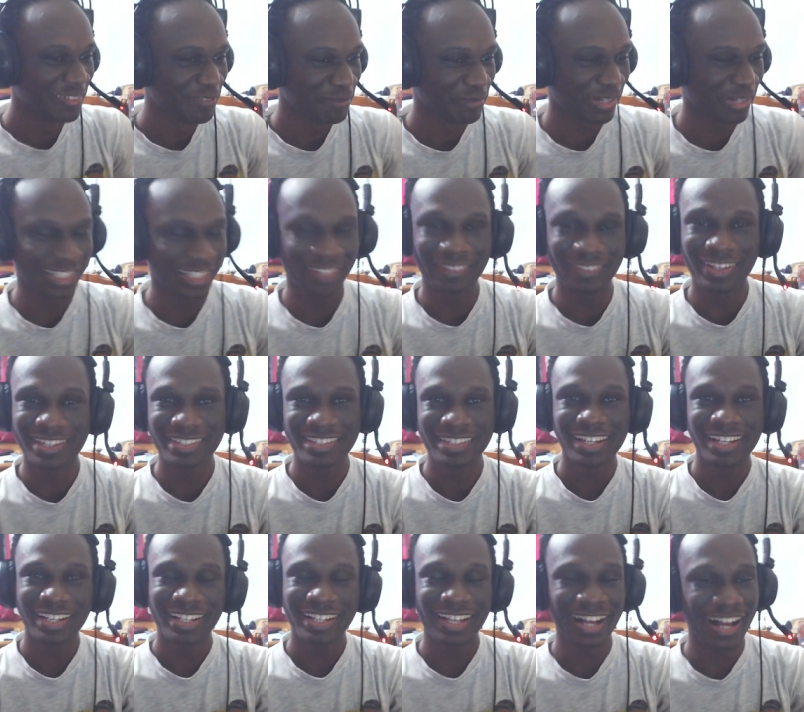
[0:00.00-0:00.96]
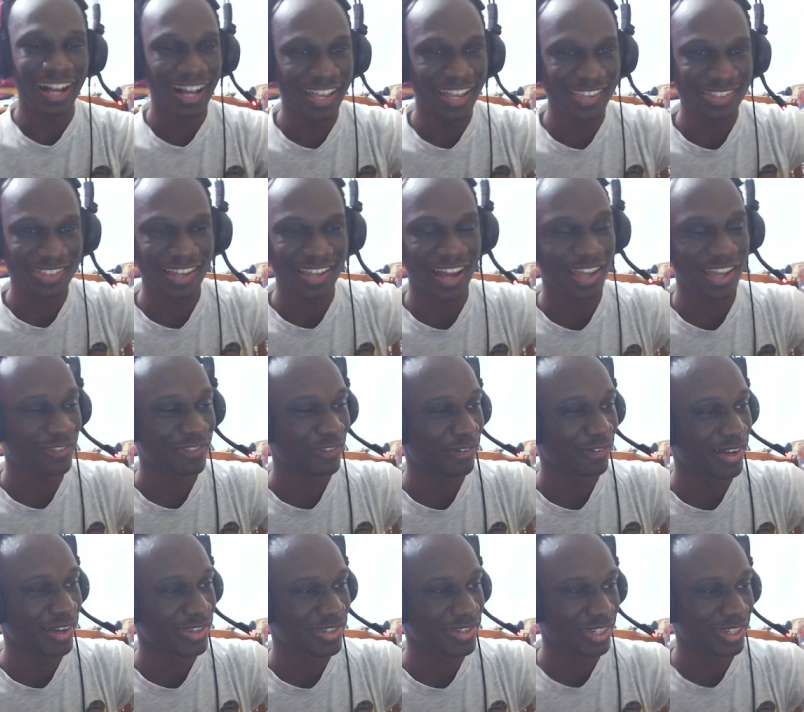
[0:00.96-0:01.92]
But anyways, guys, thanks for
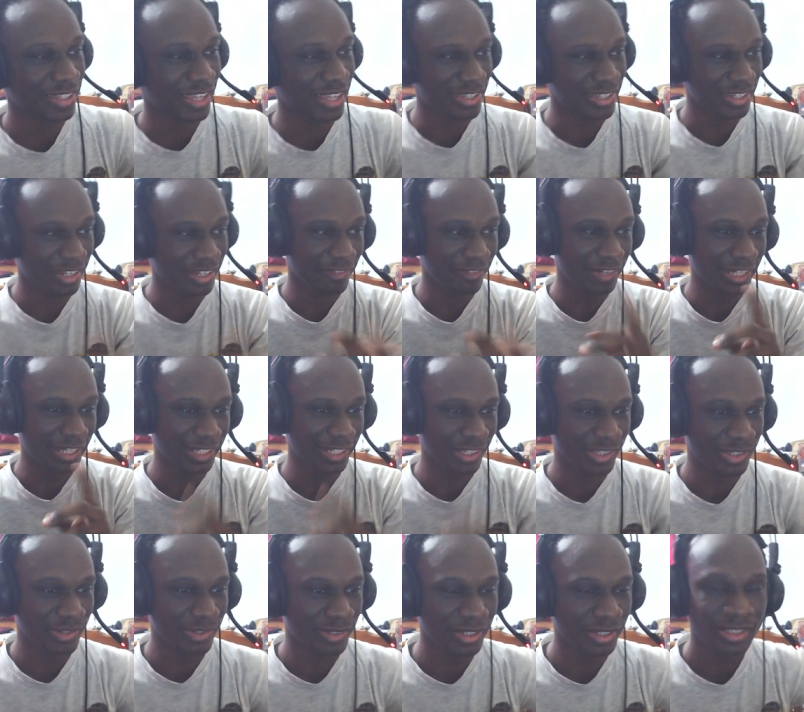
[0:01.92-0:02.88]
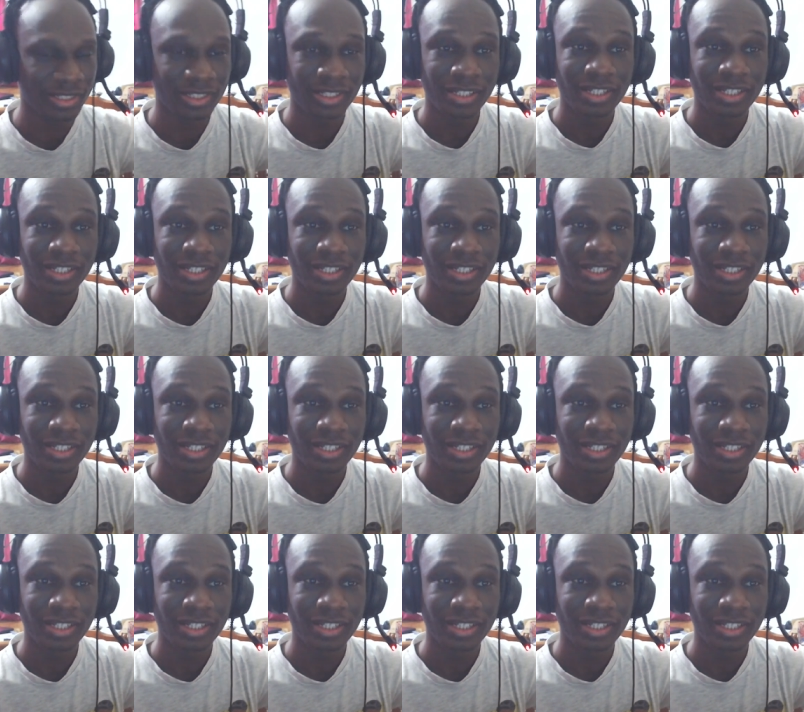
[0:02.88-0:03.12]
watching. Let's get right into it.